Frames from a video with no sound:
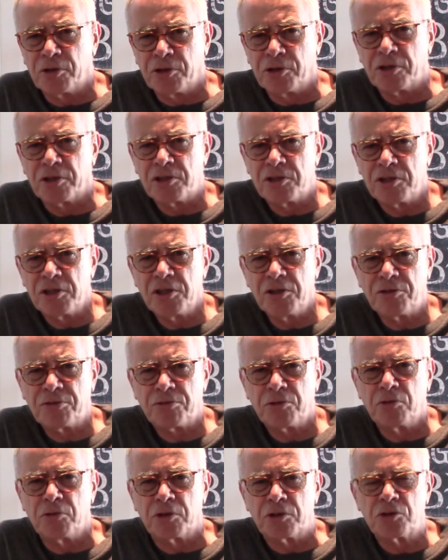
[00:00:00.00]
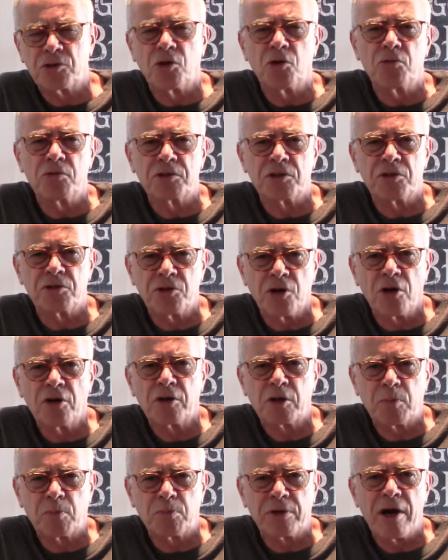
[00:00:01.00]
You could see through it, so it was a
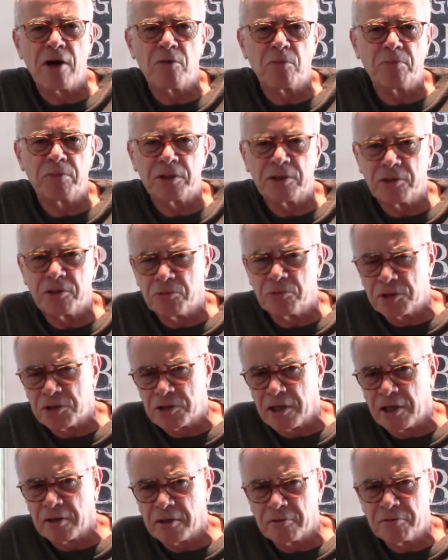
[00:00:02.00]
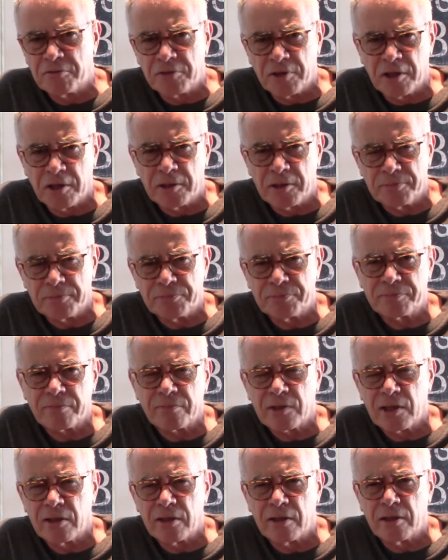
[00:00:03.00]
dark brown, but it was kind of
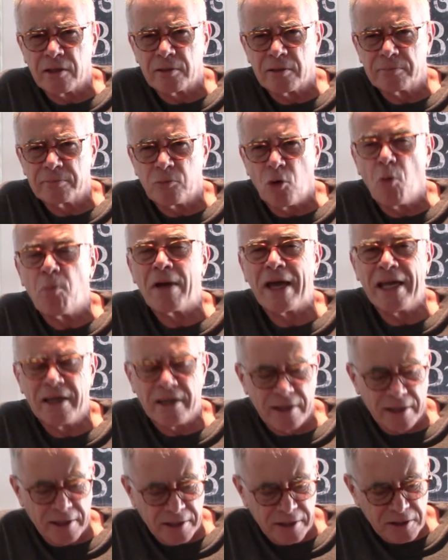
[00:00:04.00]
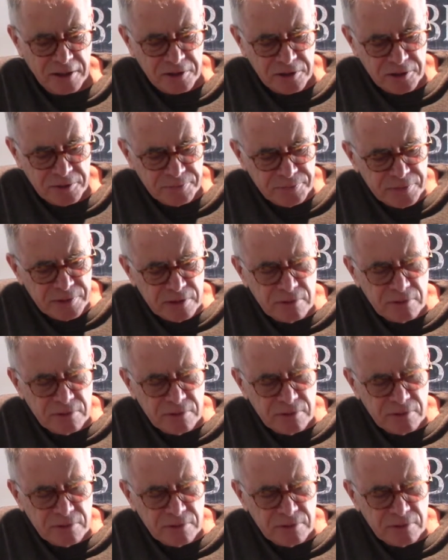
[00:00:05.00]
opaque, I guess.